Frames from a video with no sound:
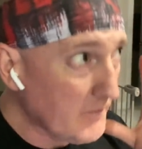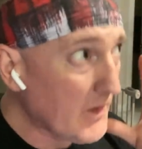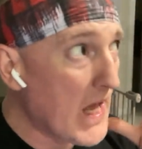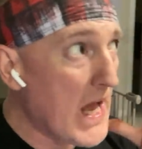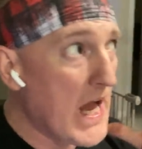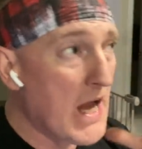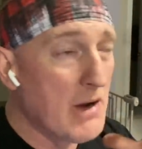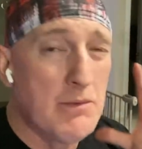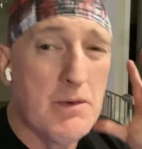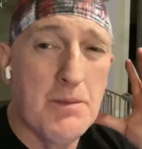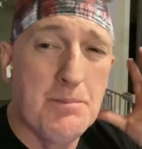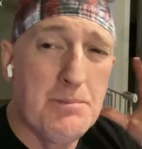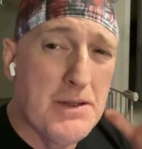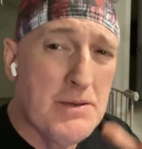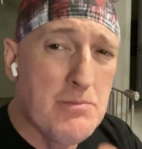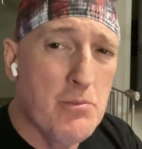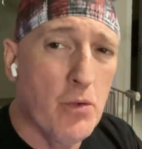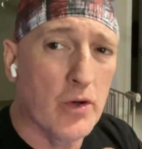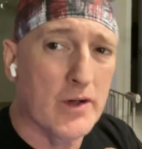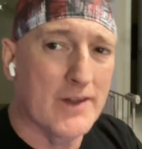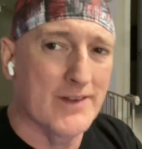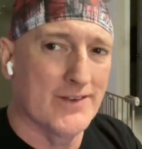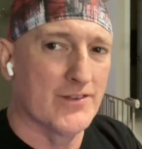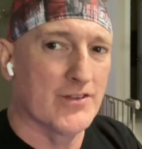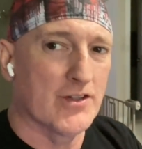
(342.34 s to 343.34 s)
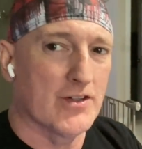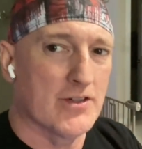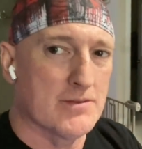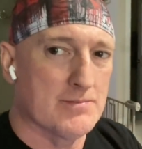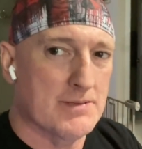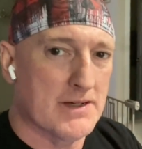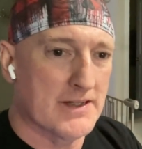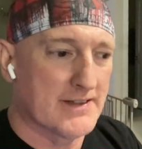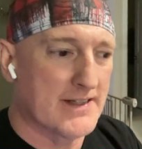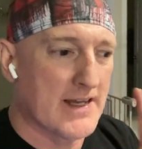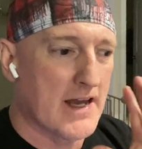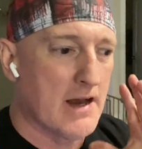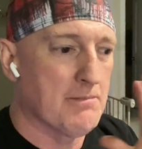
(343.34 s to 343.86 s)
I would be more concerned
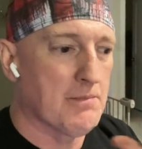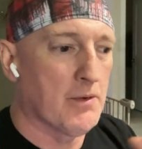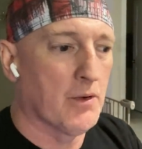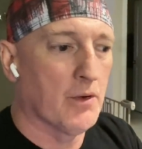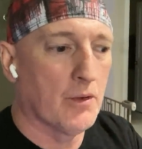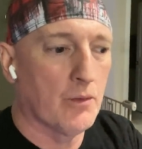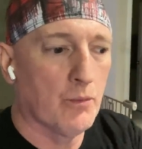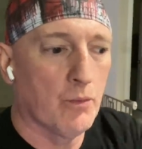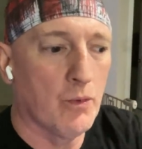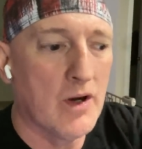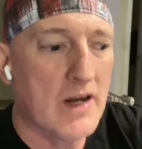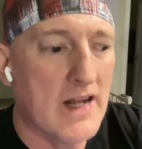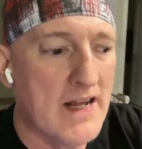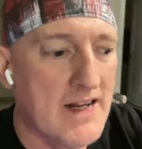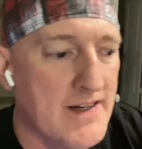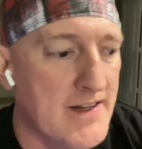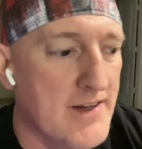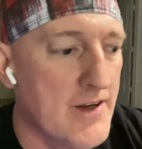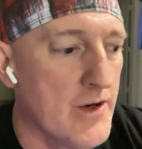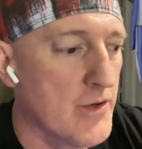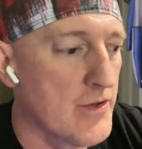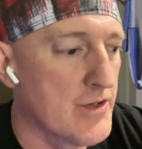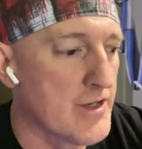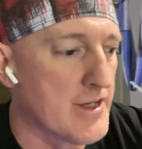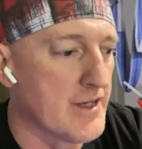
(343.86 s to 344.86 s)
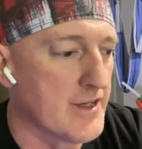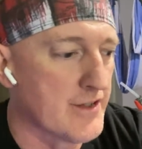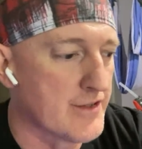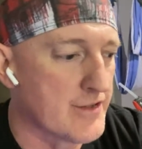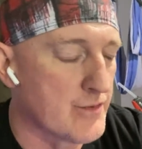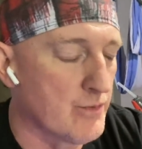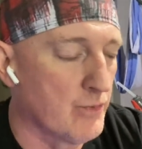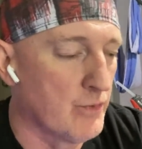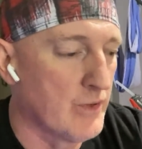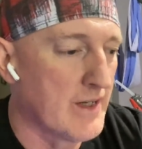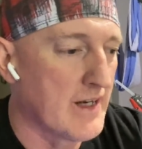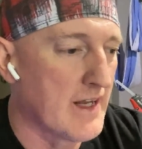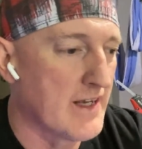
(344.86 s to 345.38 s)
about that, but what I noticed
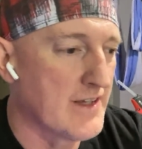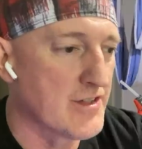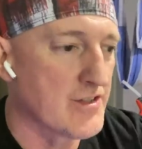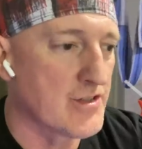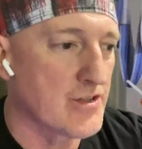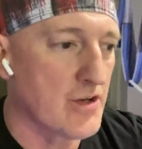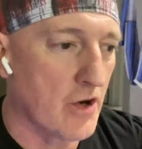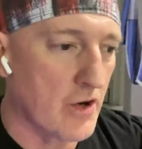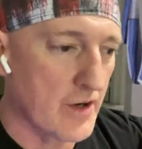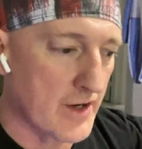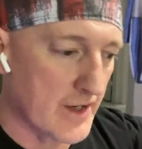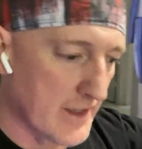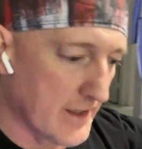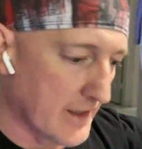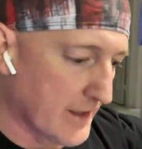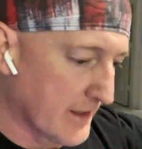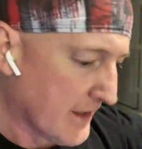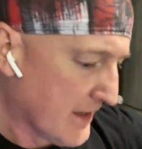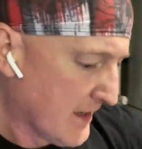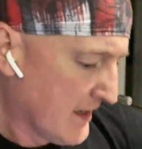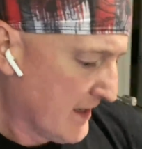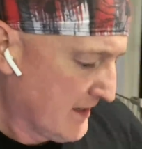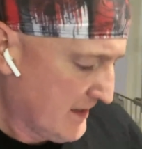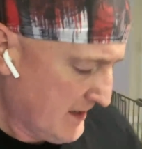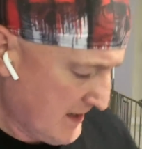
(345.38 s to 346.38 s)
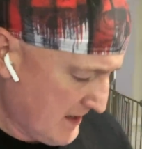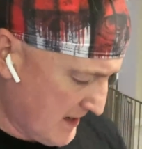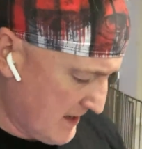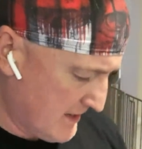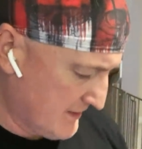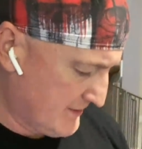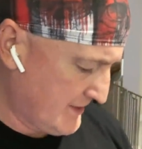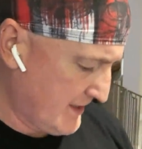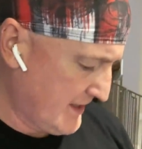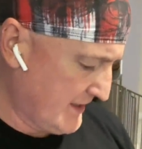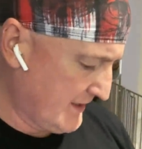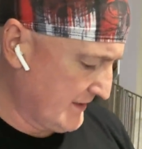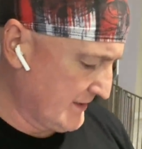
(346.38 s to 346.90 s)
when I started uh,
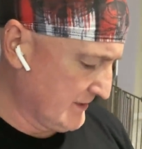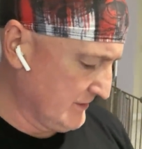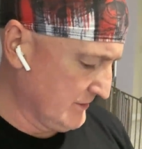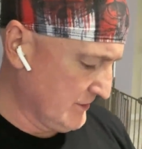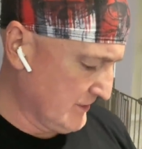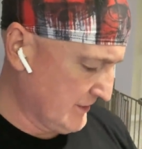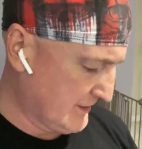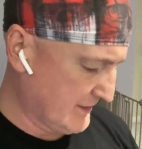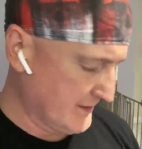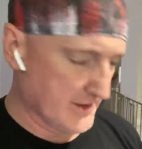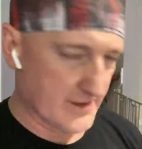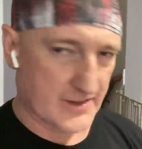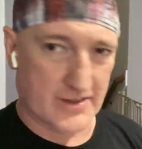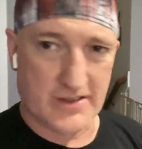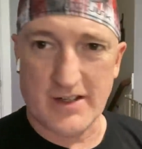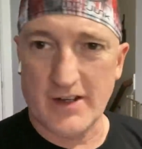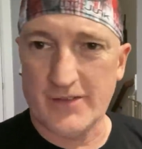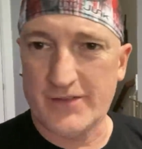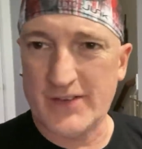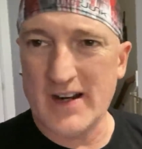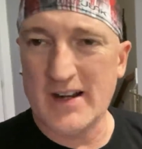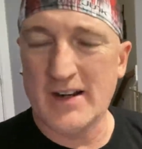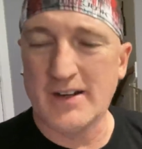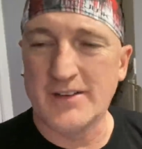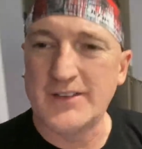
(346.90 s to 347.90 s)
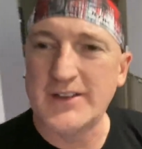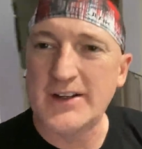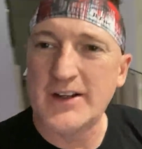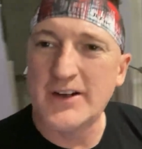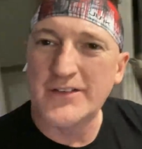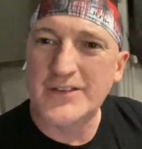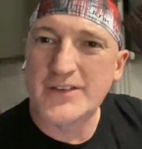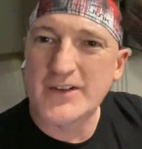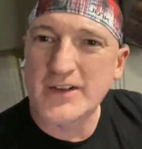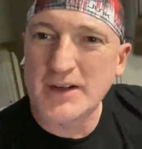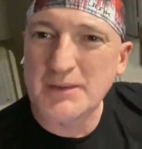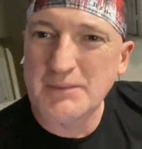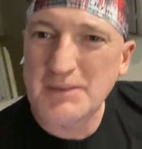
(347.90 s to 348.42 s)
taking a look at this stuff, and I don't even know if
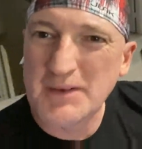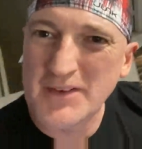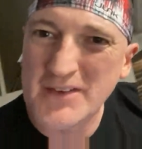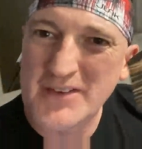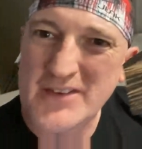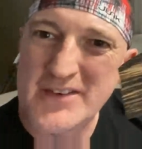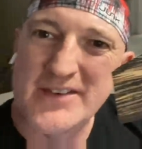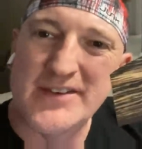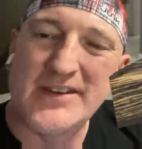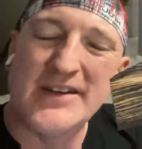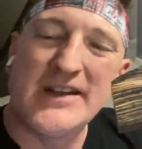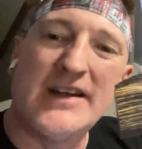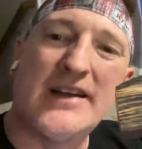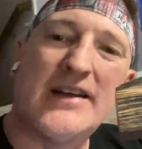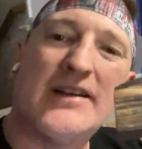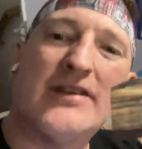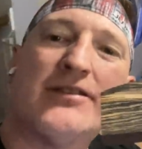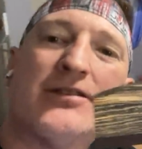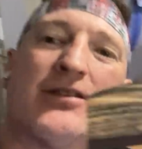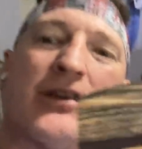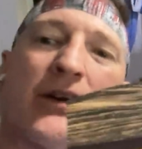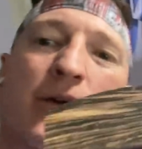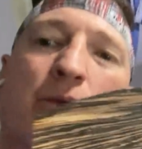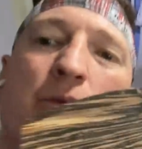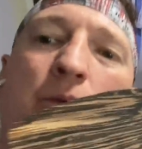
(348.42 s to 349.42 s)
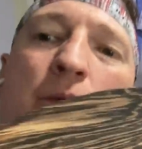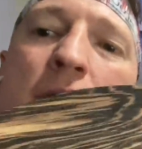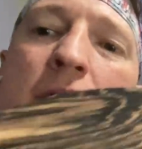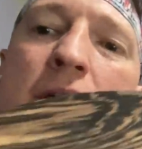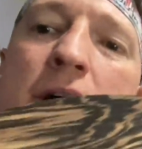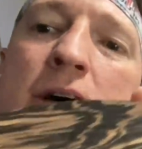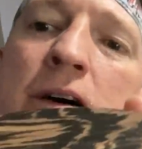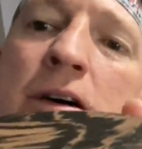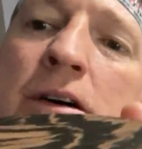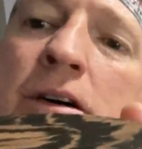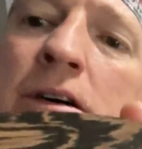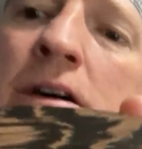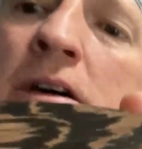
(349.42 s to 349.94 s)
you're gonna be able to see it very
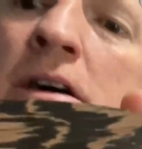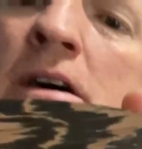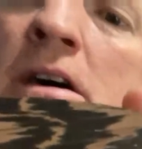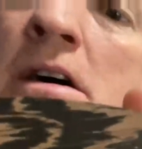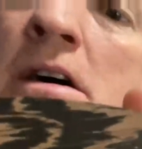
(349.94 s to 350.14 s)
well